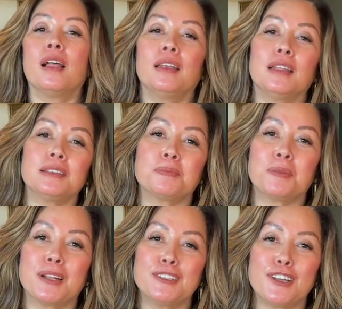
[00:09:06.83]
Let's put
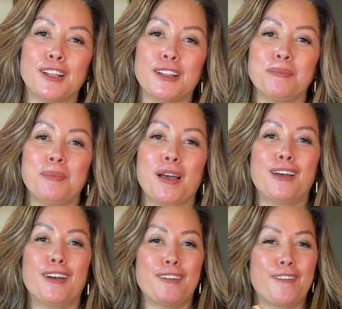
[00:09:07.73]
a dollop
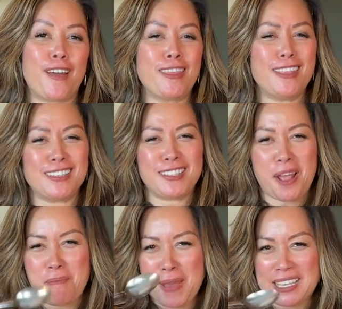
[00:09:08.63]
of this
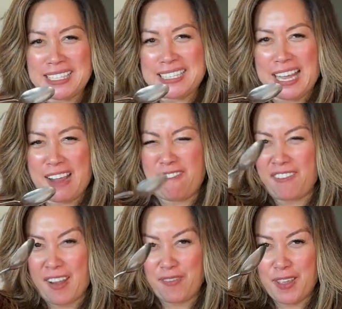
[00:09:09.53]
amazing
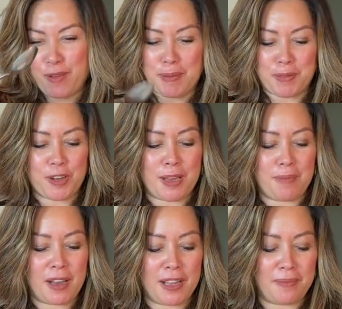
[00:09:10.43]
fluffy whipped cream
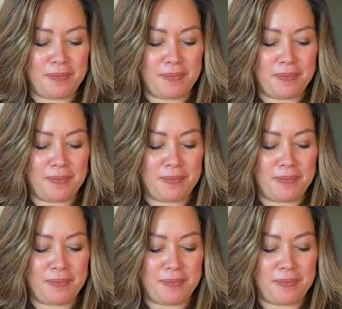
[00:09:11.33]
on it.